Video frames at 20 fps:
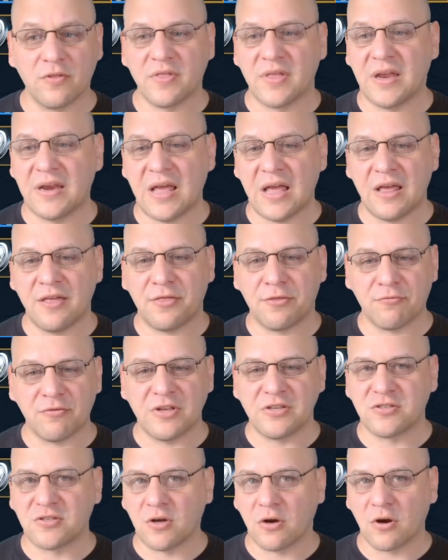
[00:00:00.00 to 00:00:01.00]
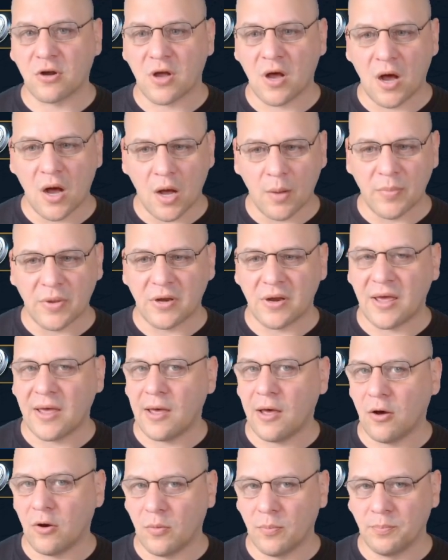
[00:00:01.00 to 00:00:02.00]
than a 3-star common
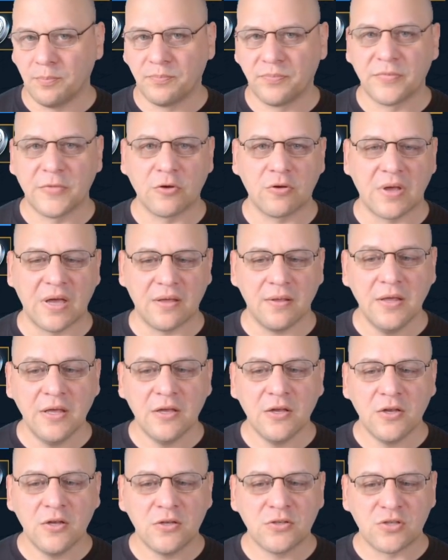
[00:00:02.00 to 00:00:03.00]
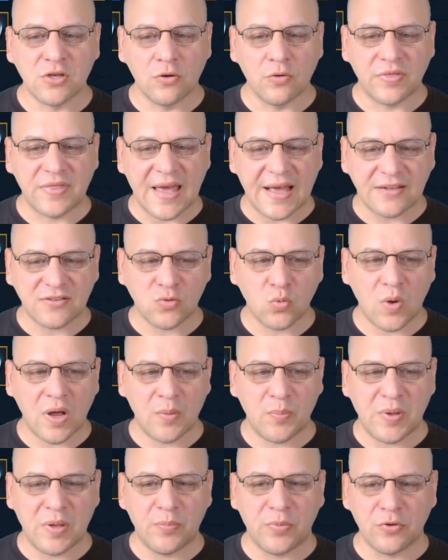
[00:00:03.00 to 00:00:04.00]
helm. Okay, so that's why
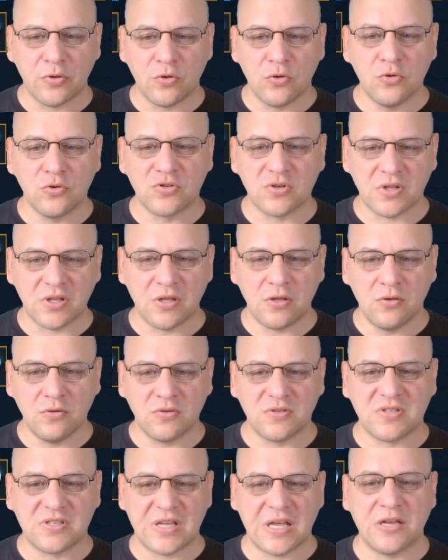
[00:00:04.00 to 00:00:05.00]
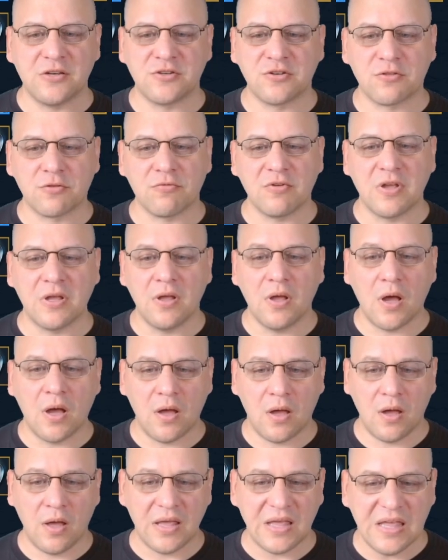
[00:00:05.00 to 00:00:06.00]
people usually use stage 3,
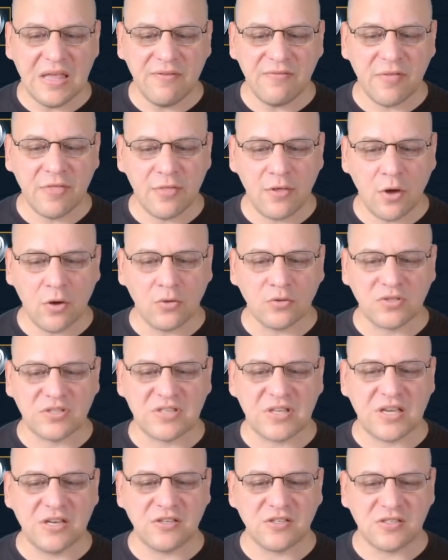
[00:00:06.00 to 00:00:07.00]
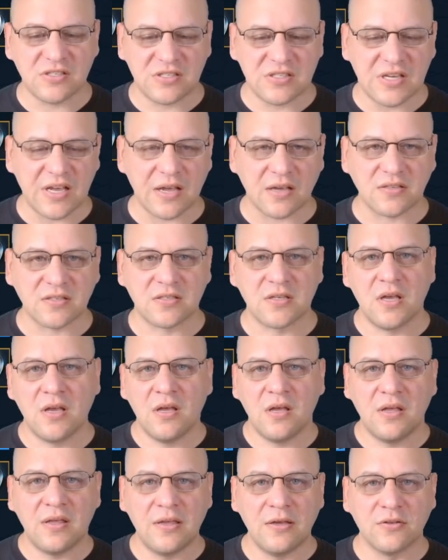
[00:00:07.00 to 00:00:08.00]
even though stage 6
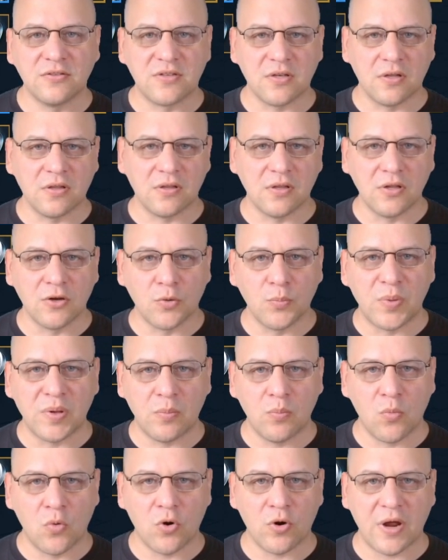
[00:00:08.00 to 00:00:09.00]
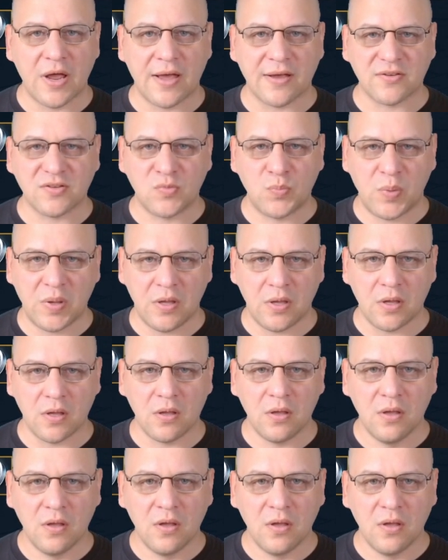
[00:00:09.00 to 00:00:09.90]
yields a little bit more XP.